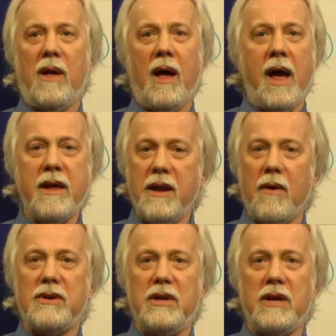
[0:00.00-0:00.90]
I can
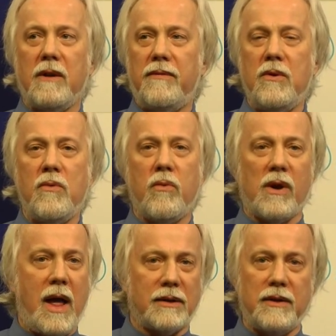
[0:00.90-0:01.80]
guarantee if you were
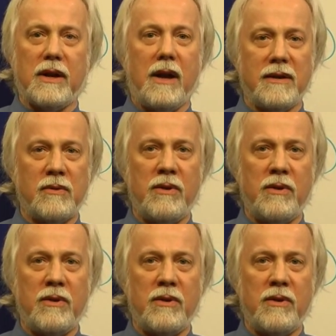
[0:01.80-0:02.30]
locked in the closet